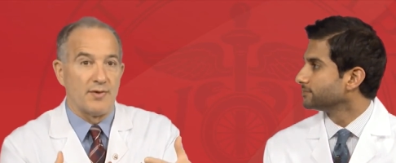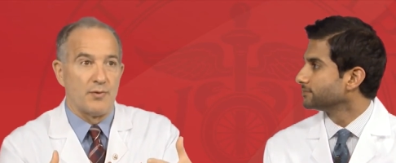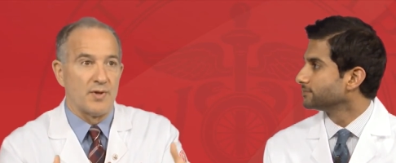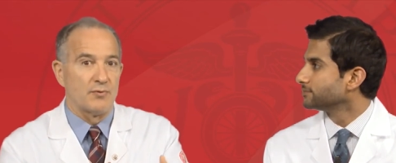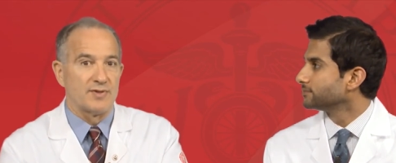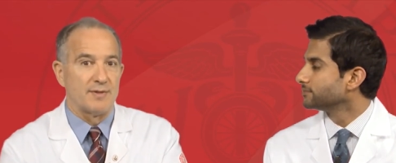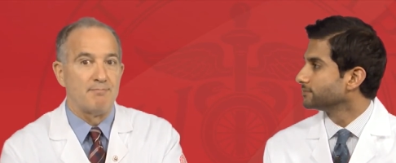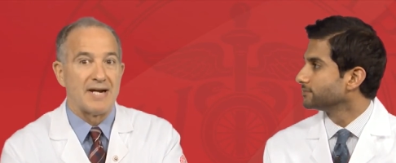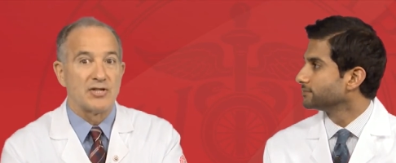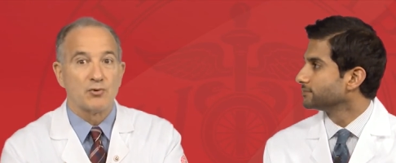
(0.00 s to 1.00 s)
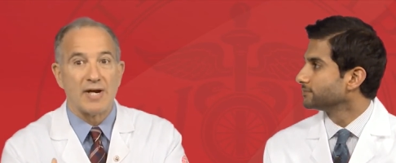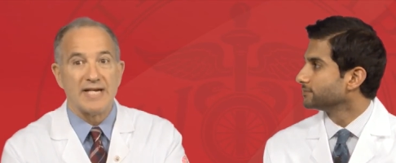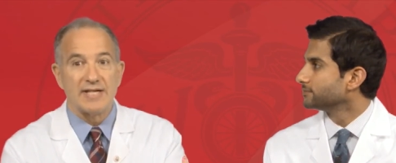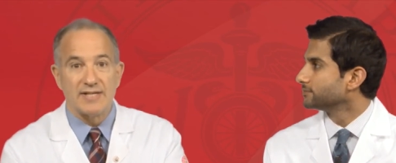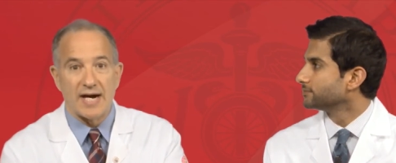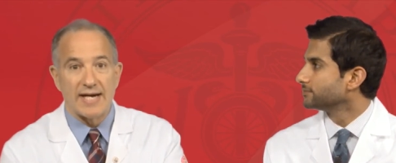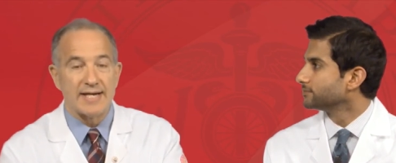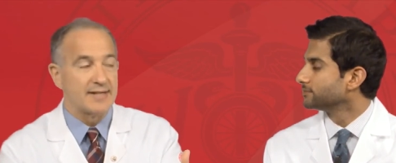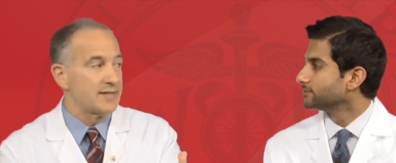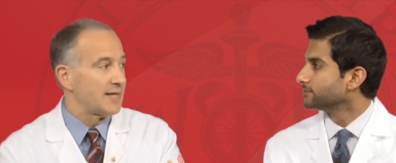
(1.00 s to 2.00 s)
Speaker 1: whether it's a Mediterranean
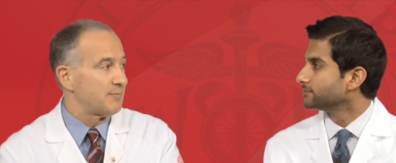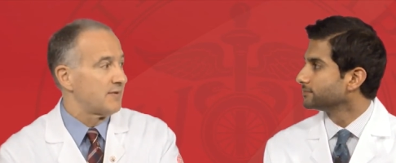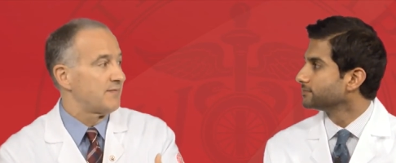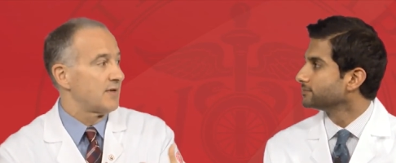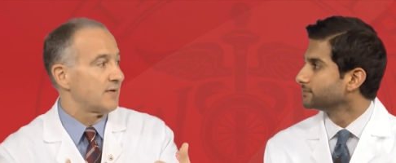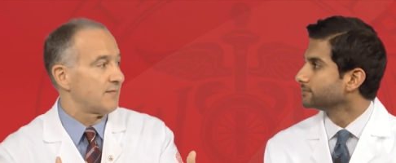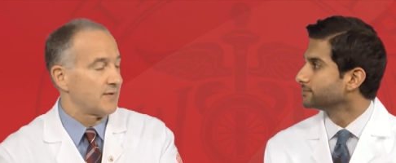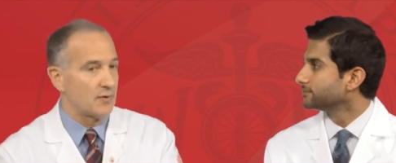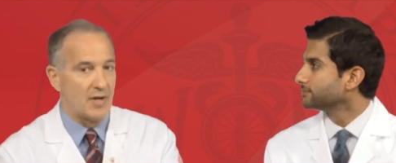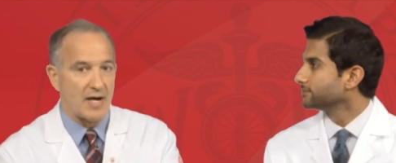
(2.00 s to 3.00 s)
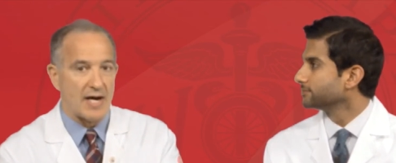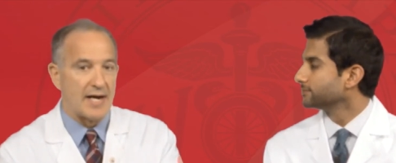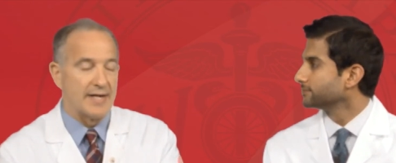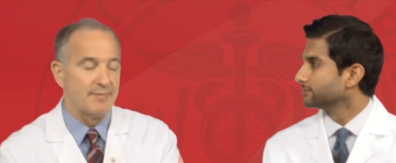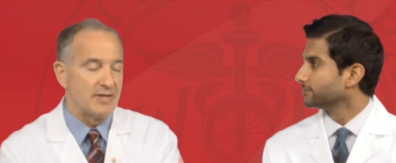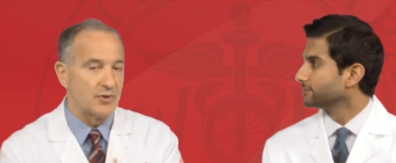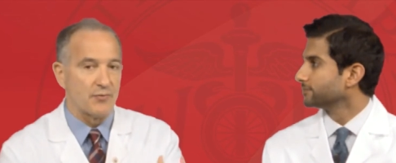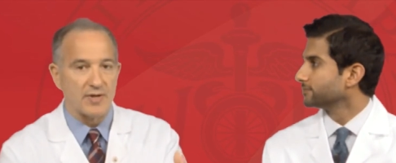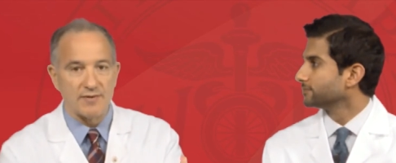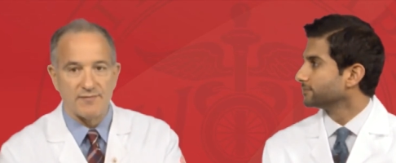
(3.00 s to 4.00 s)
diet type of kind of, you know, high in omega
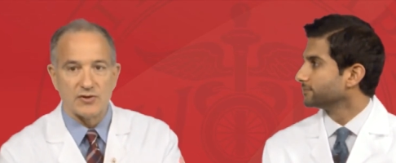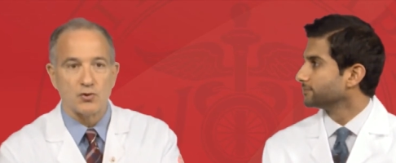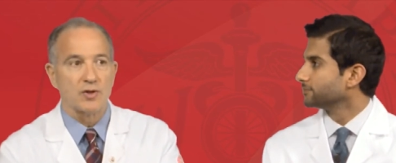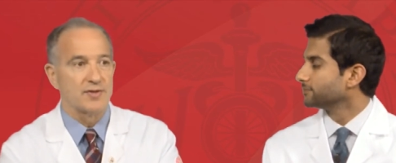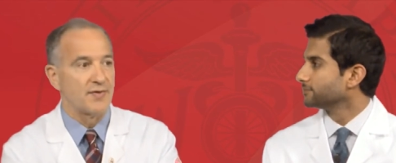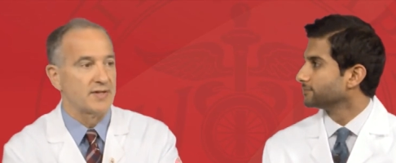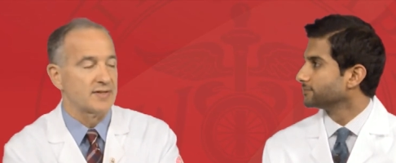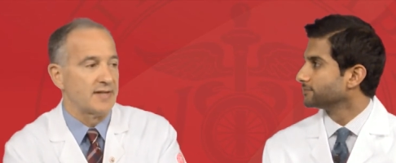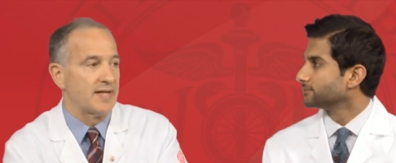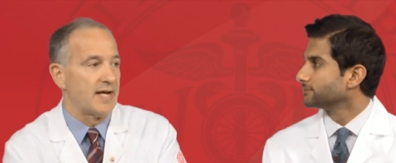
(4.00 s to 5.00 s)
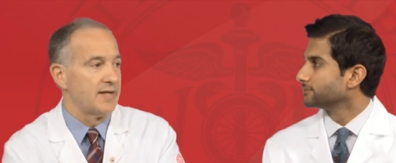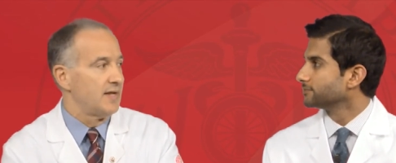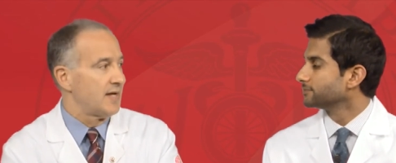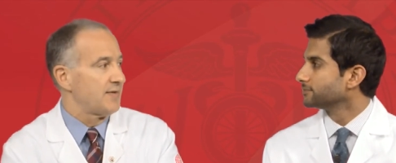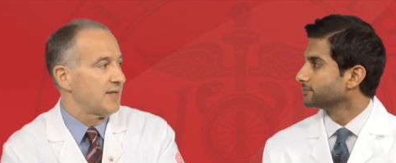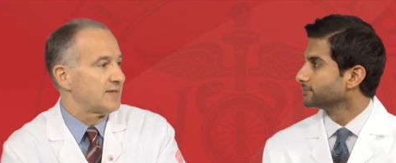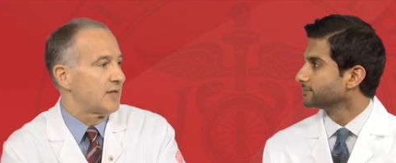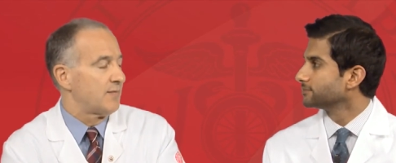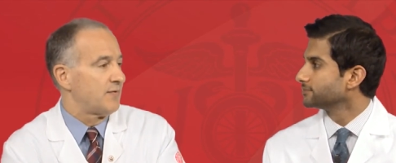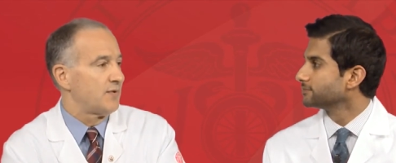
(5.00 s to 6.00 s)
3 and fish oils and things like that, I think it's
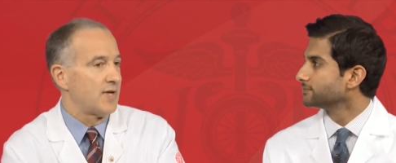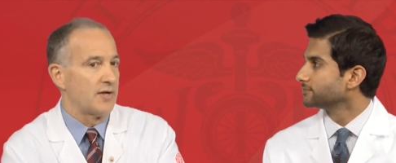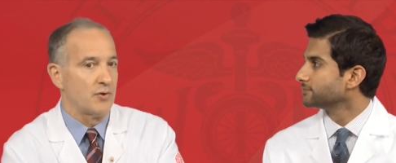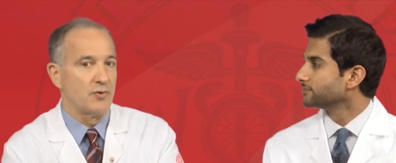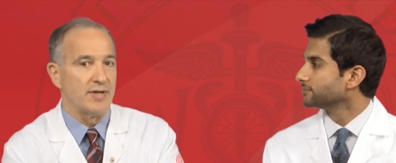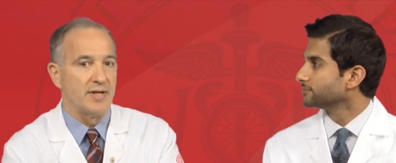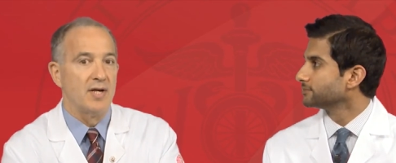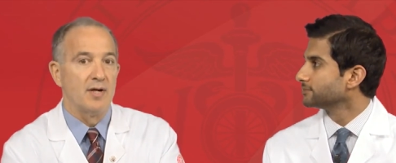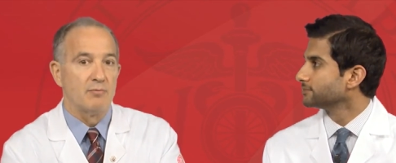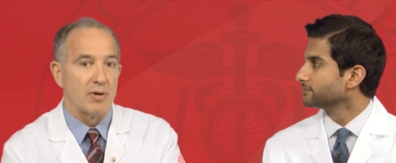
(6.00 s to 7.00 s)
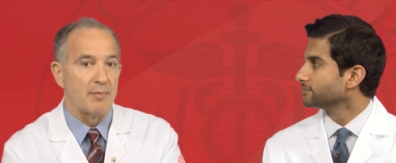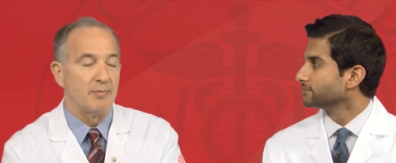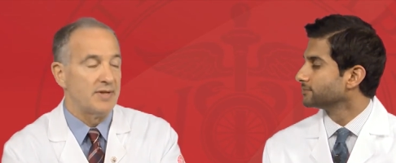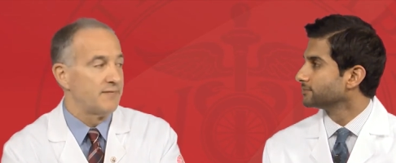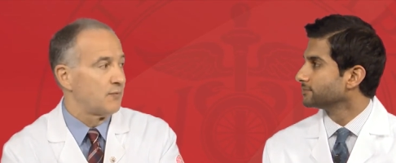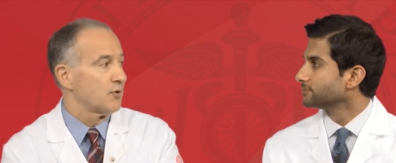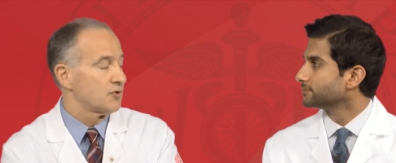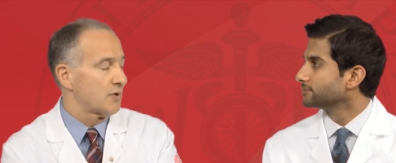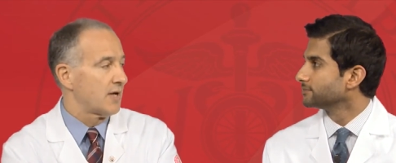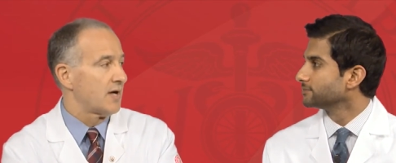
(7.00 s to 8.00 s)
helpful not only probably for
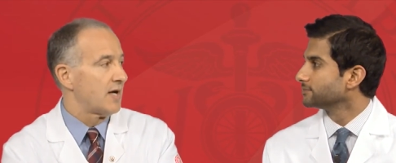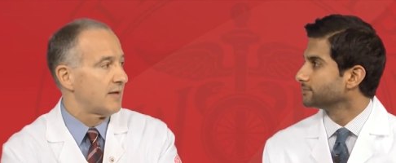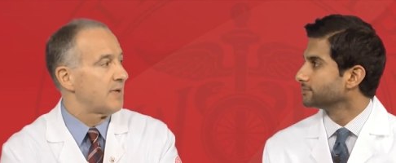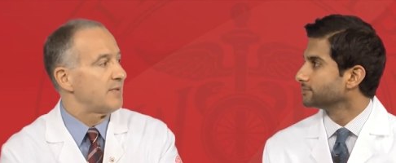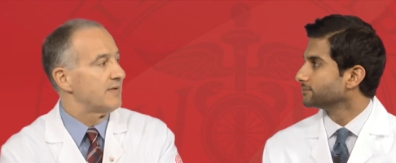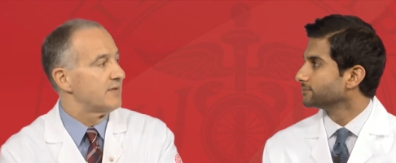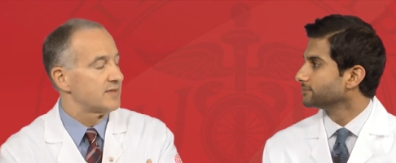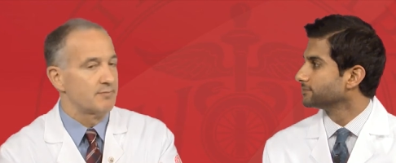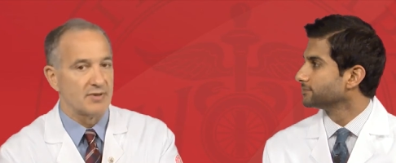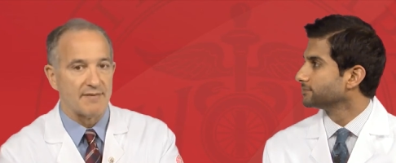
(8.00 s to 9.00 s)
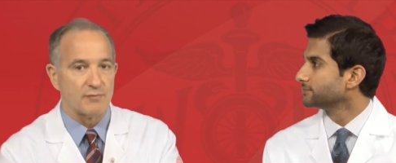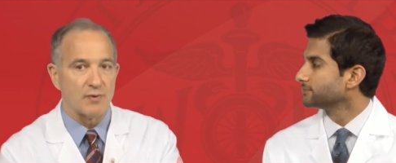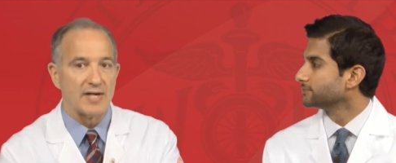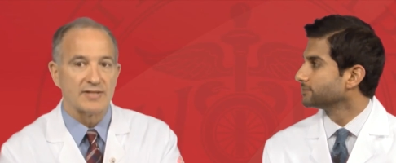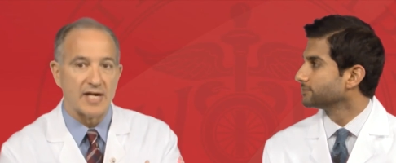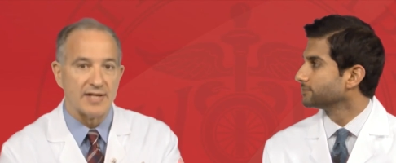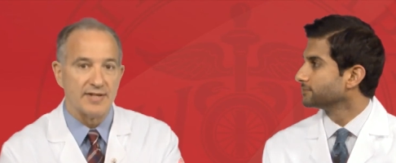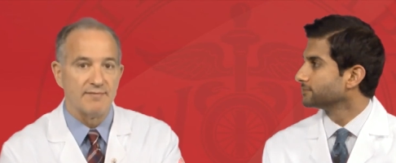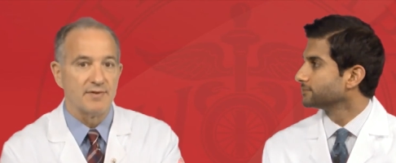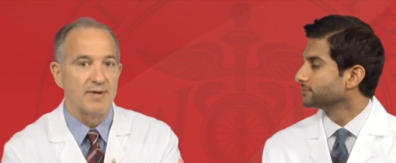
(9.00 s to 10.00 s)
dry eye and maybe even some blepharitis,
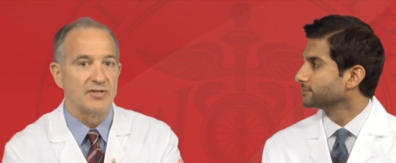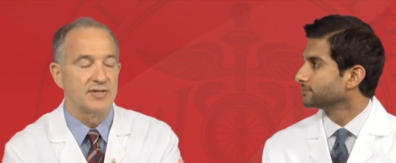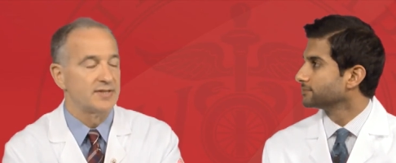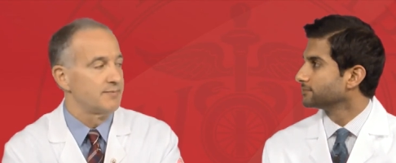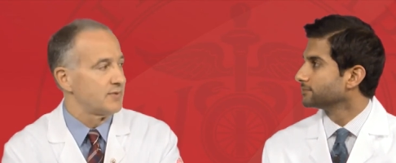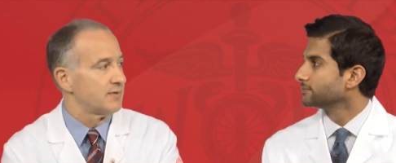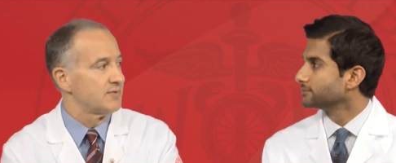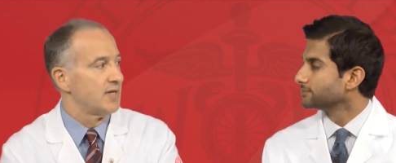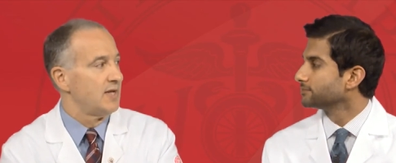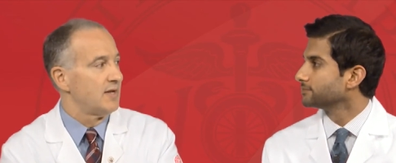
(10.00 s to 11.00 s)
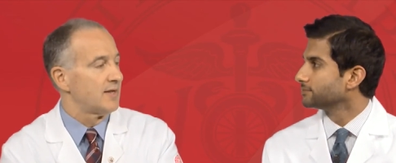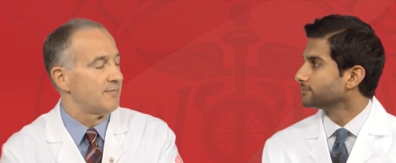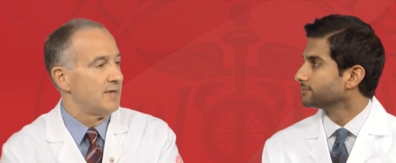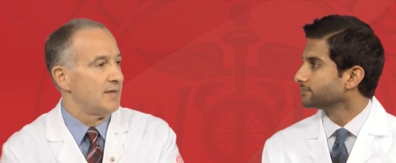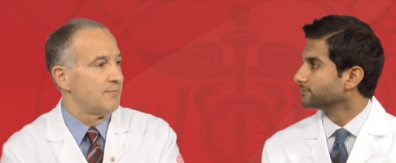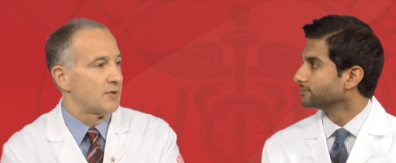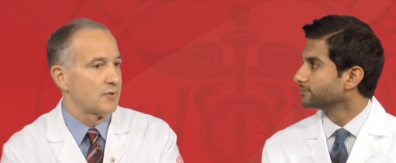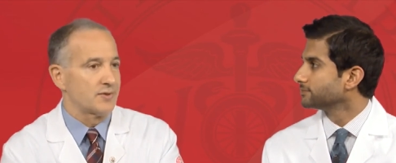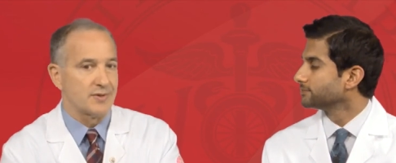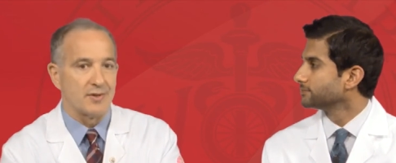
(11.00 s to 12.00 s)
eyelid inflammation symptoms, um, but
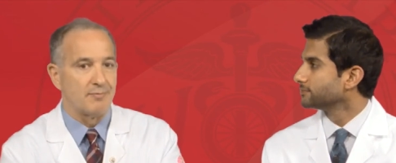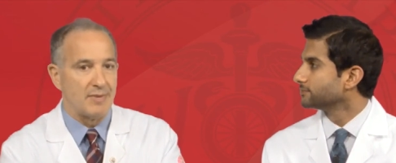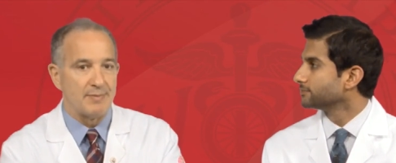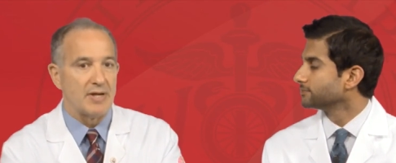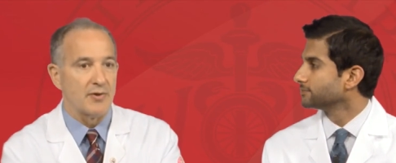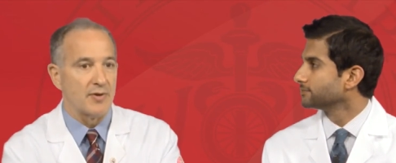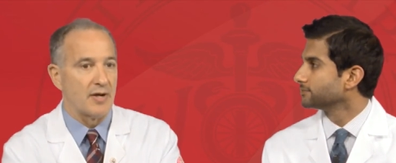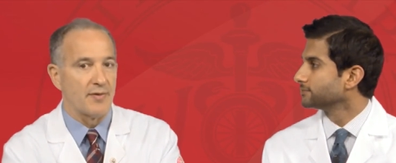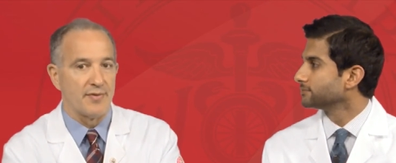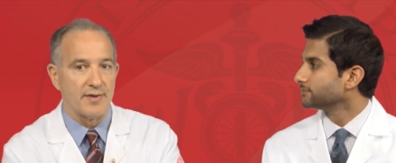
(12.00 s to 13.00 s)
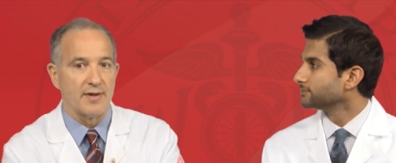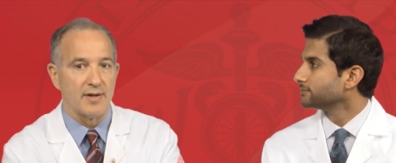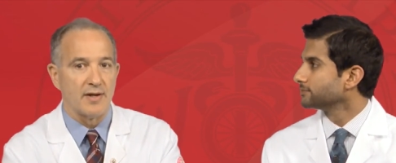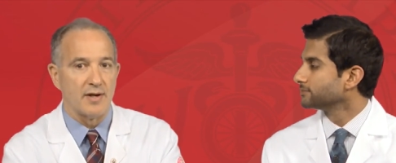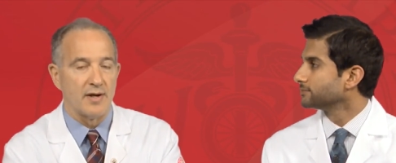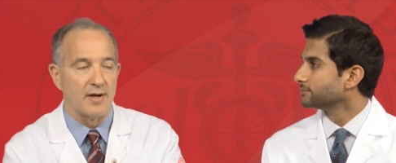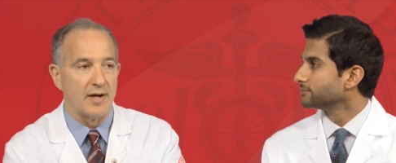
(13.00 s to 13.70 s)
also maybe other health uh,